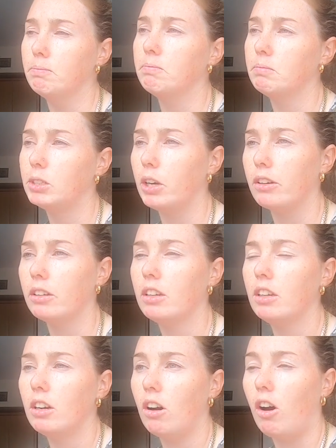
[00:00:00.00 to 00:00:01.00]
So
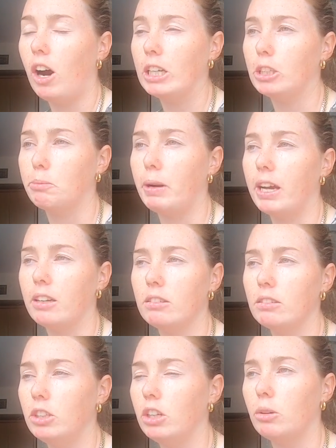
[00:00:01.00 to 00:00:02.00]
Hyderabad,
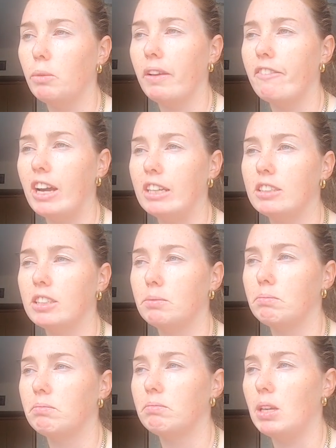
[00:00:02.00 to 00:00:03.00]
you know, we've had
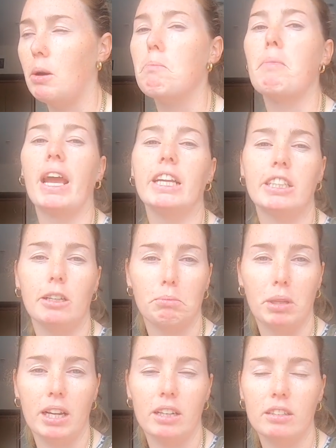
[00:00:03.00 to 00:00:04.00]
some amazing
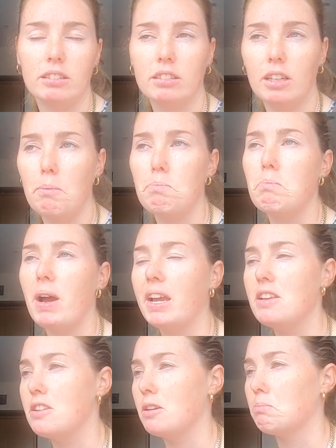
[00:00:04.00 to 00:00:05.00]
players
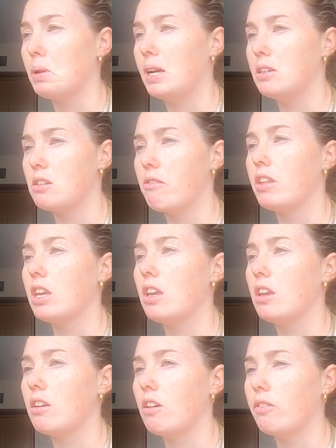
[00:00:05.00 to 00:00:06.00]
over
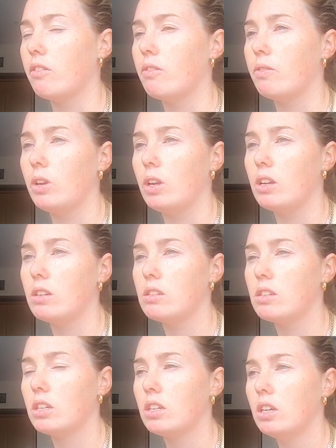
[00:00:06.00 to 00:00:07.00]
the few
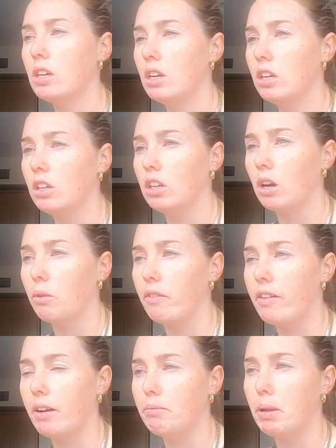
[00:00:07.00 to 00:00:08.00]
years. You know, we've
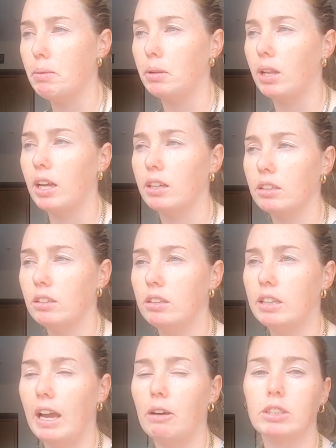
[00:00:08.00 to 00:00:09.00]
had people like
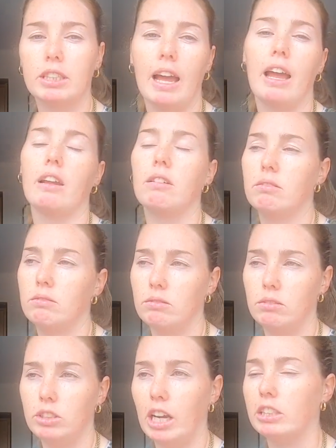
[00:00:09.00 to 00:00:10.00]
Dale Steyn,
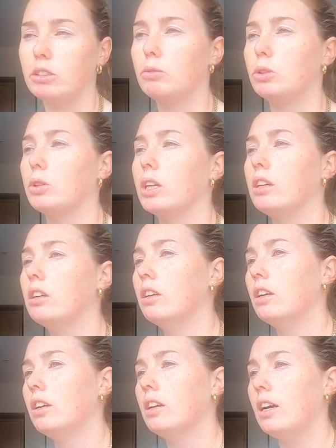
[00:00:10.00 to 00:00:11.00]
Jason Roy,
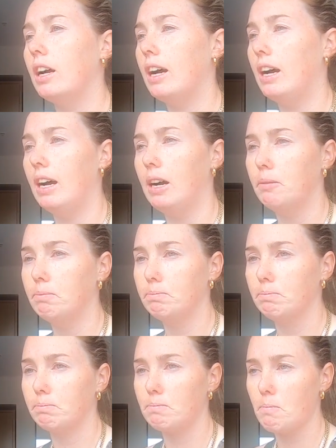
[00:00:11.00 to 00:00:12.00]

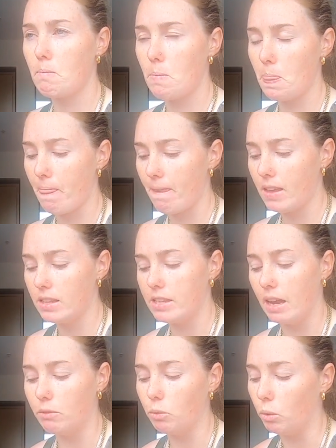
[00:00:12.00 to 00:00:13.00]

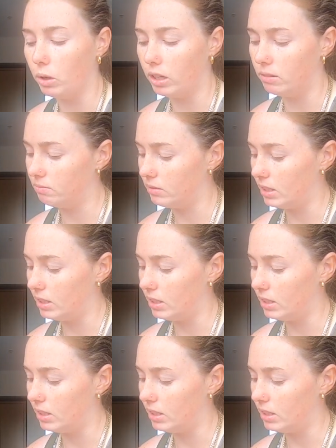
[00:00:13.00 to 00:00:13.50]
Dave Warner,